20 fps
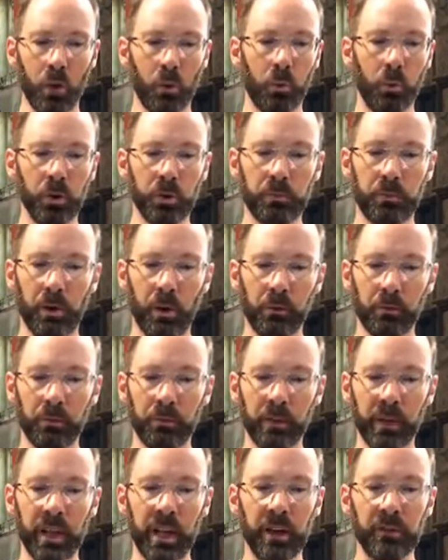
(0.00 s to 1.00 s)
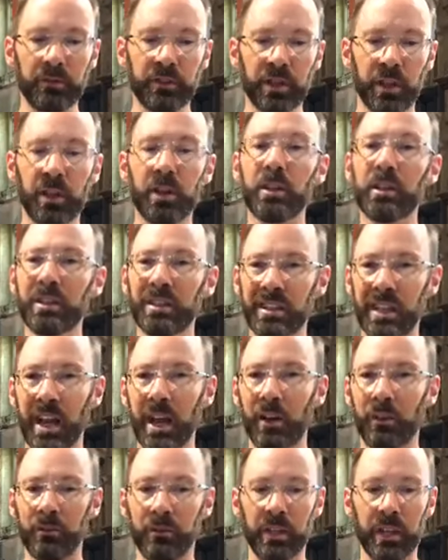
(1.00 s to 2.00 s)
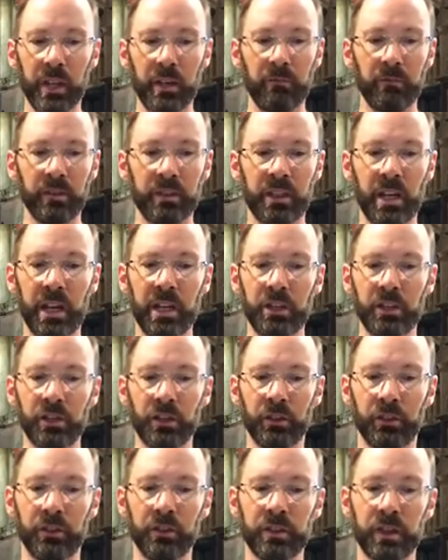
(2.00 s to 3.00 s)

would probably have turned down the invitation